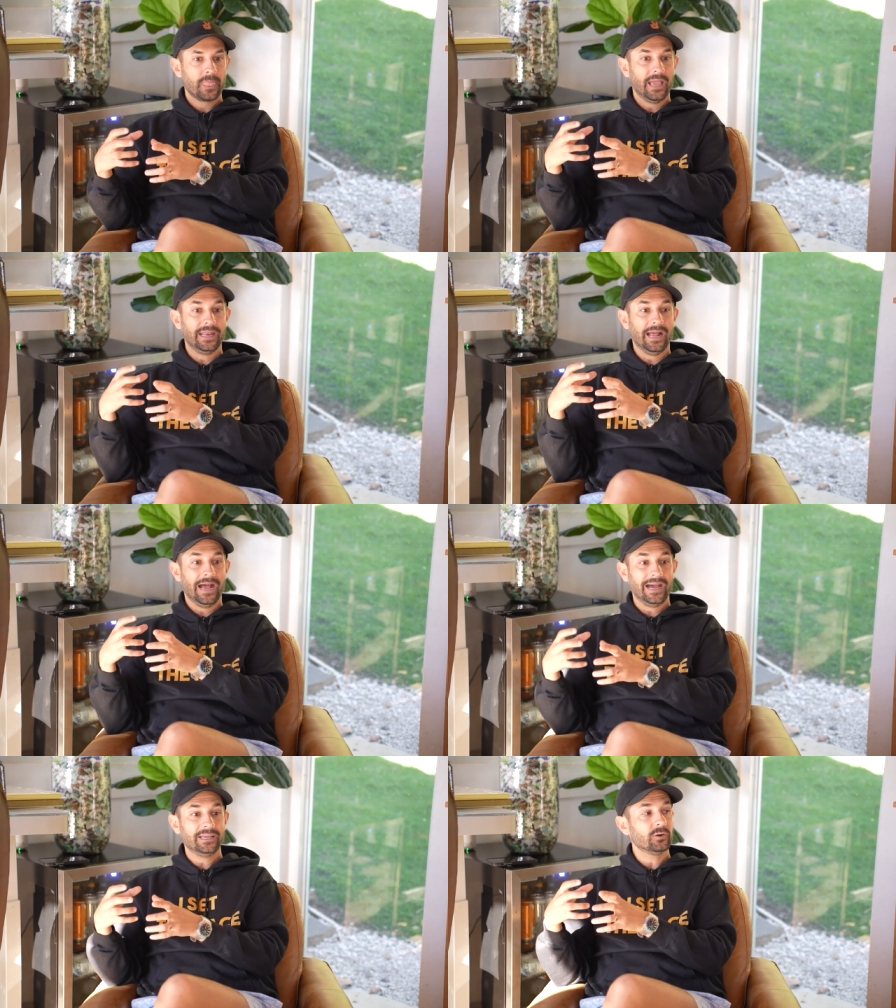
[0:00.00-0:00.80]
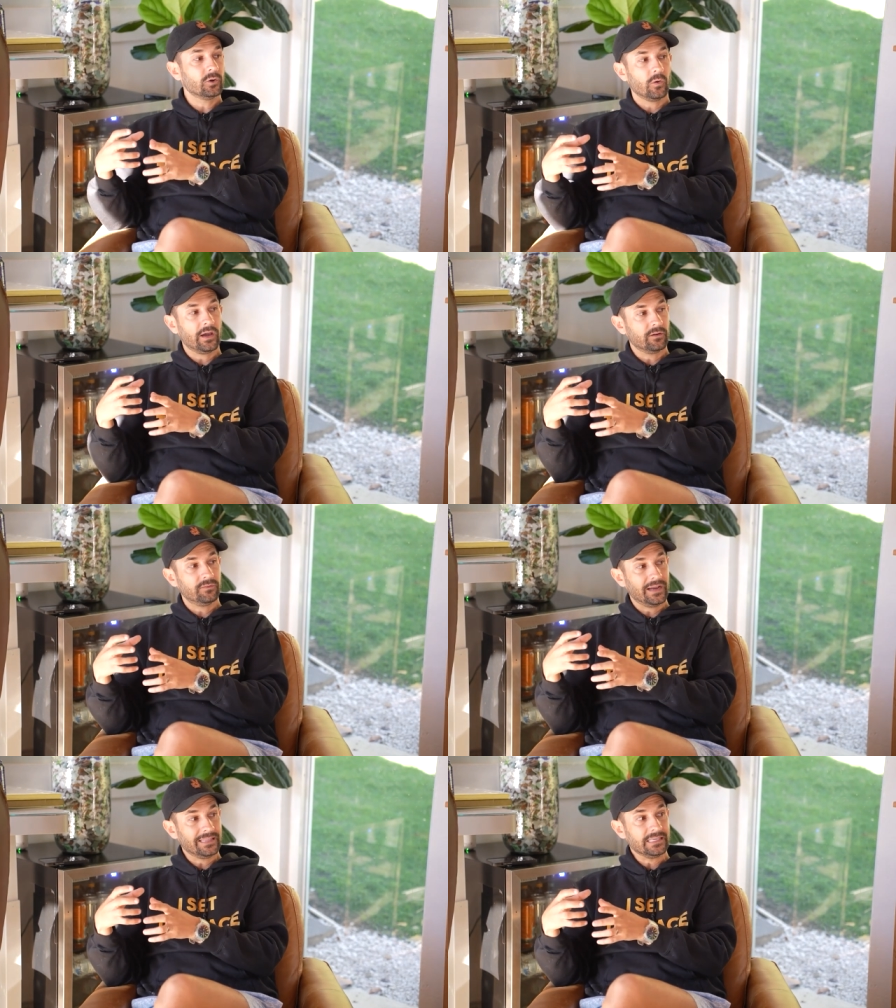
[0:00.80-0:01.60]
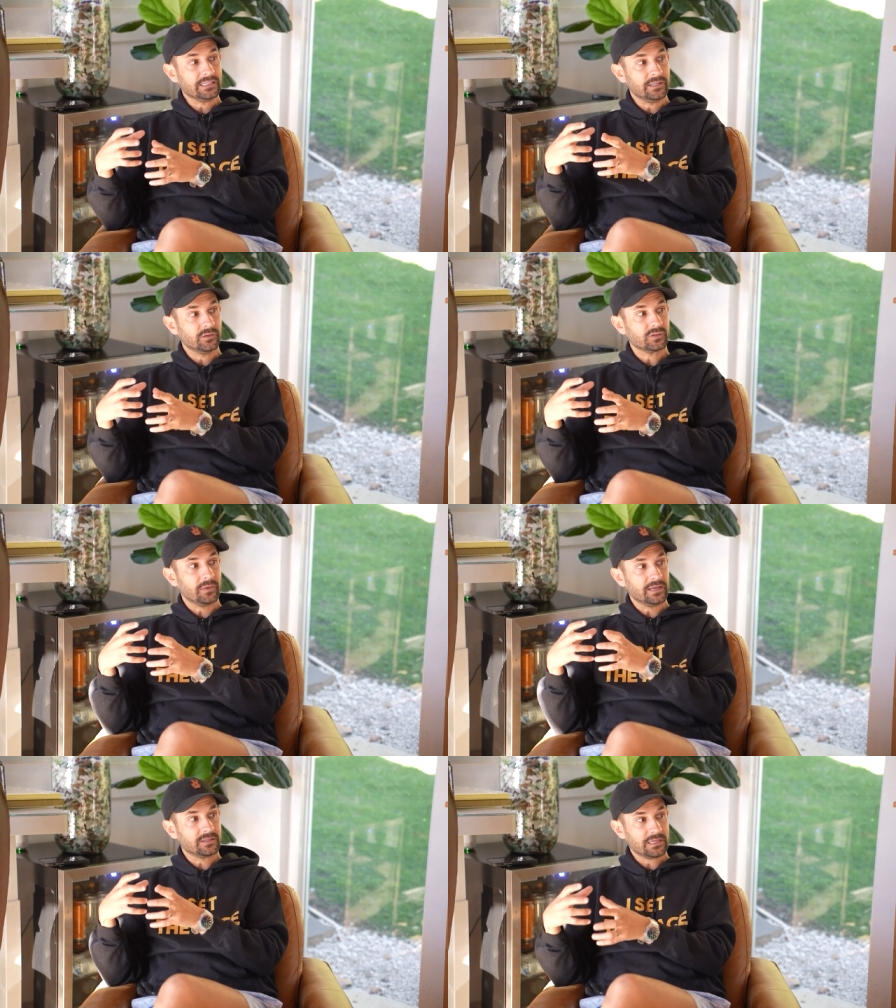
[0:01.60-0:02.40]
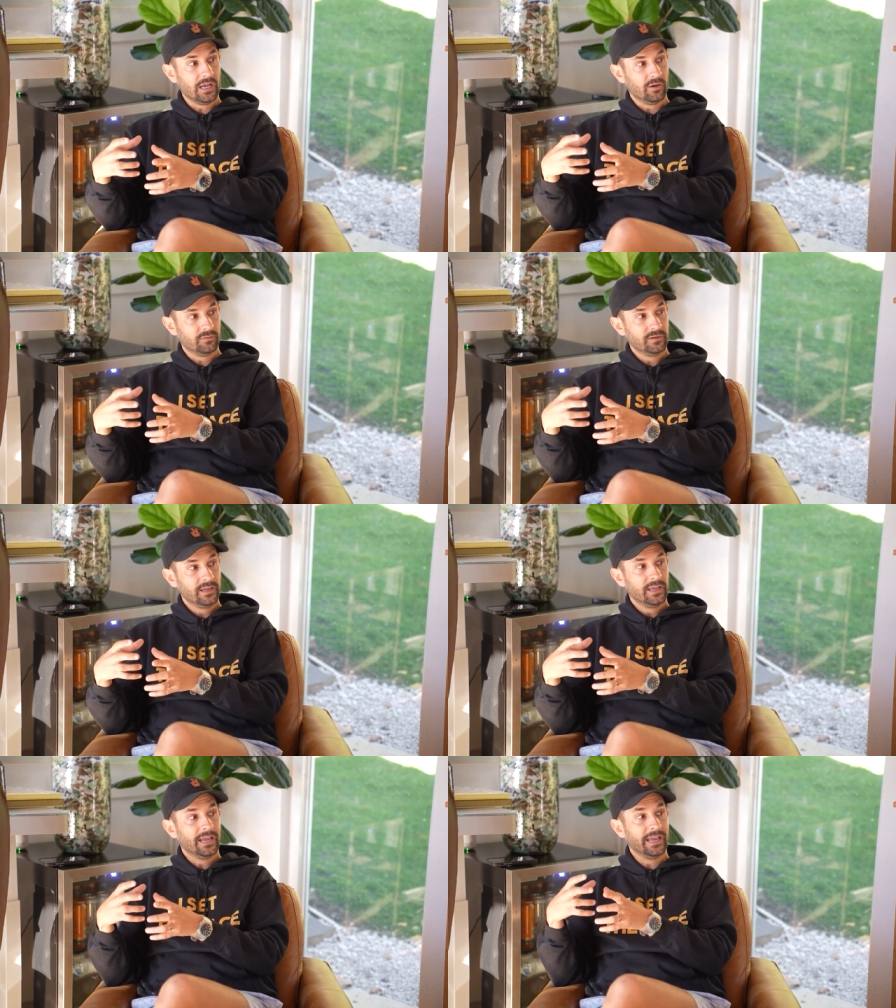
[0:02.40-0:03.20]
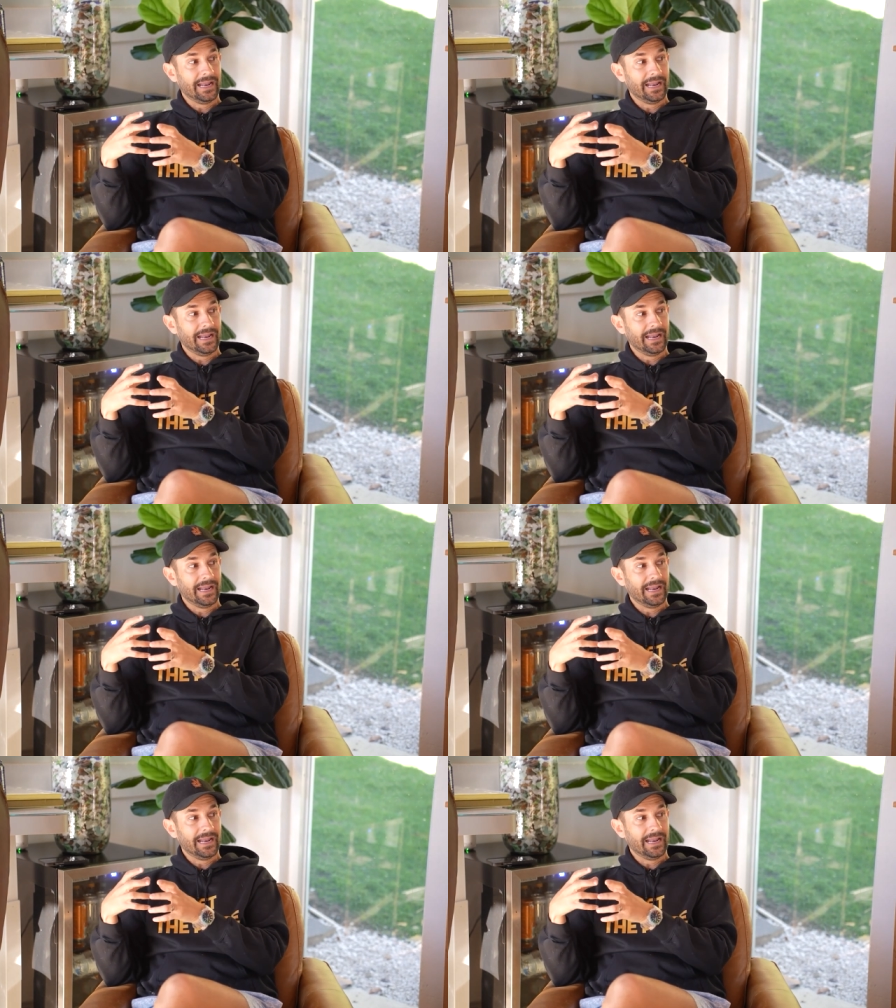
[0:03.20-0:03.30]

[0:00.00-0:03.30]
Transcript: and I don't know how to find these deals myself, mm-hmm.